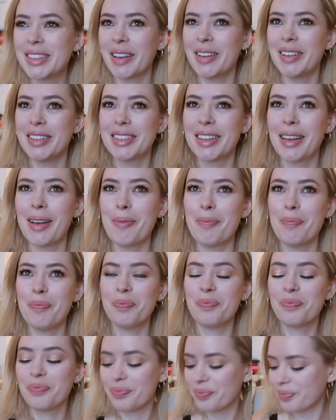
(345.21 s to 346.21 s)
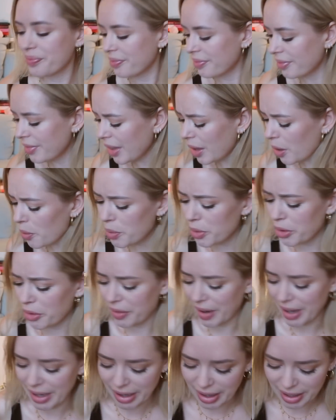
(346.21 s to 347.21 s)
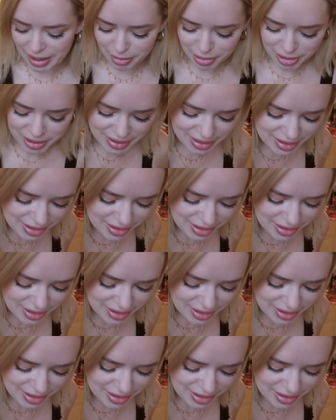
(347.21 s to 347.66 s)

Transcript: so it's well, not really early. What's